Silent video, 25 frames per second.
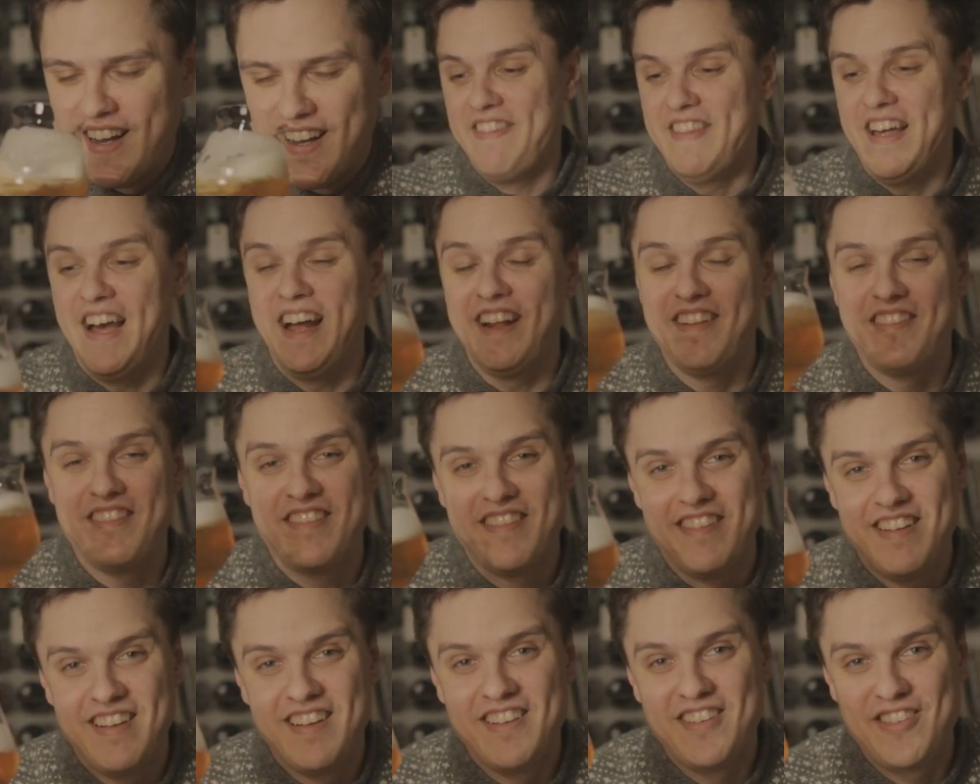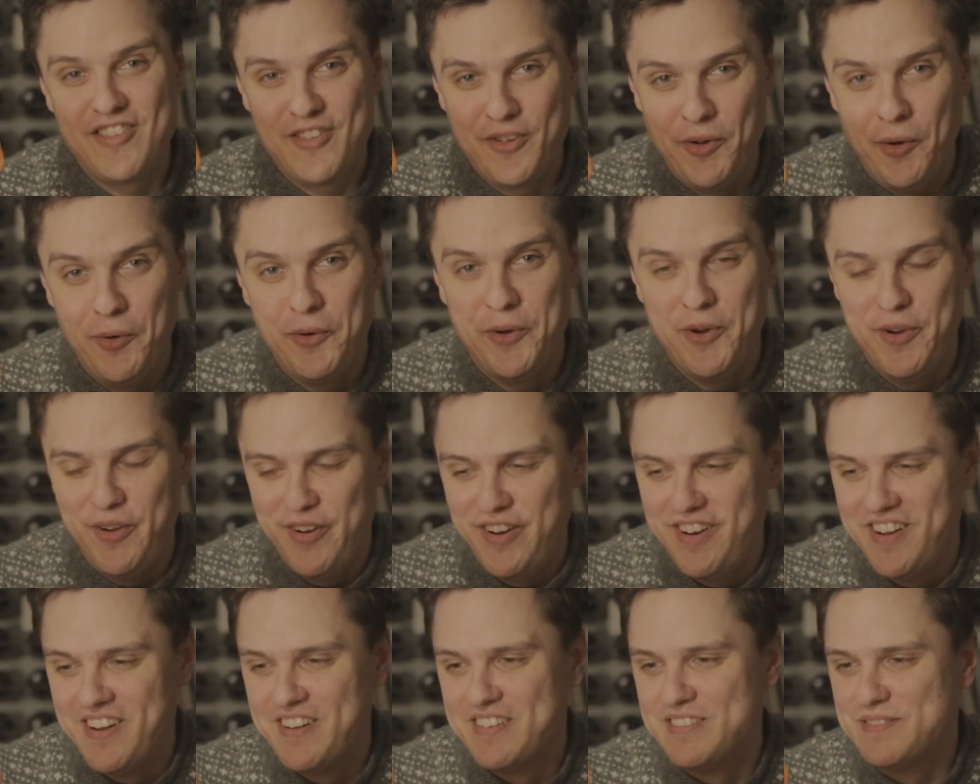That's so
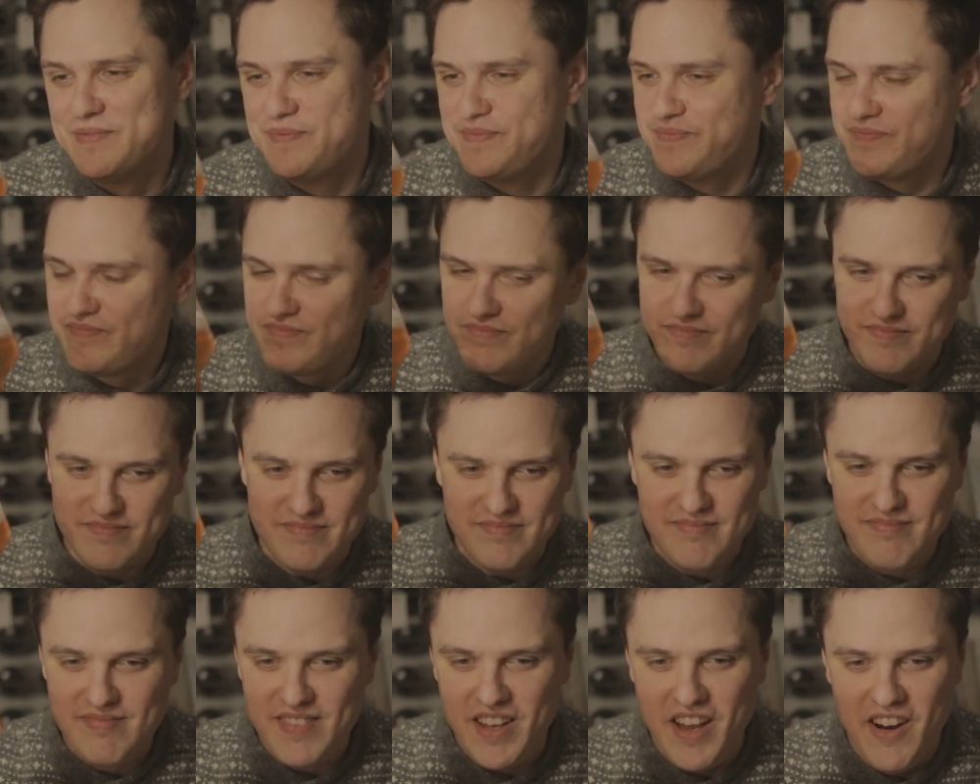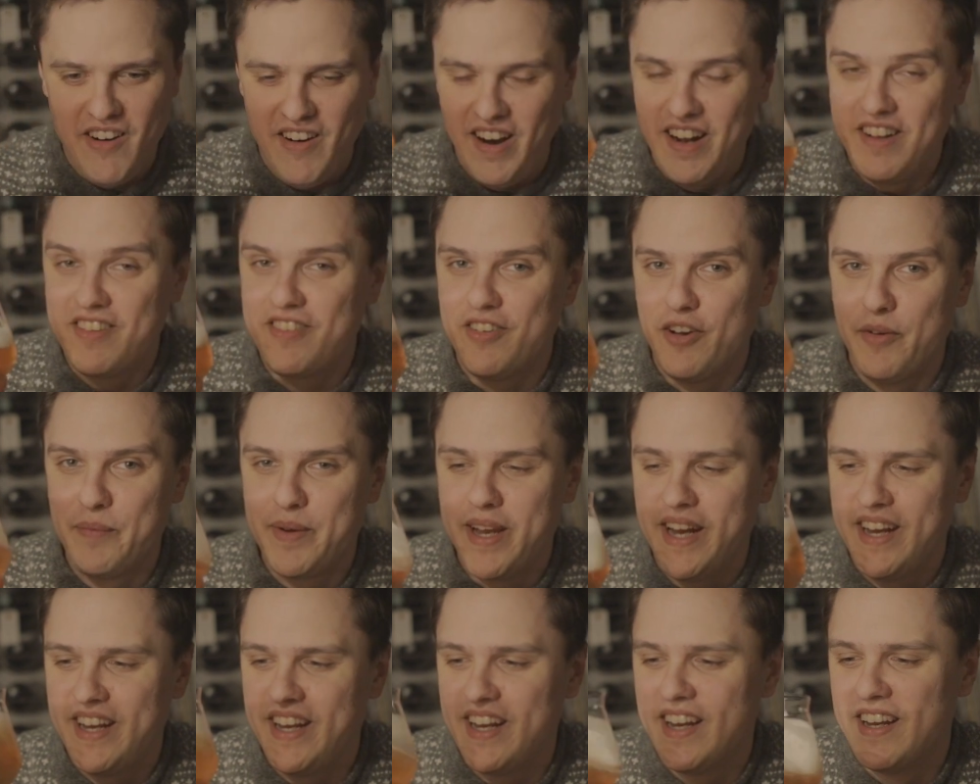good. All right, so I'm
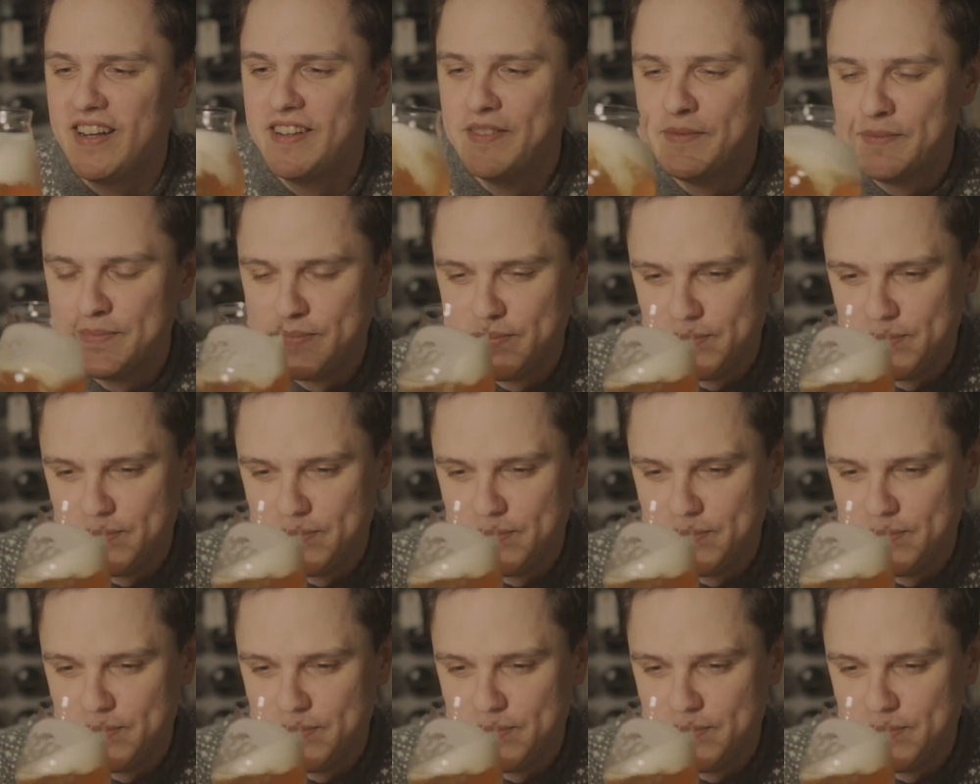getting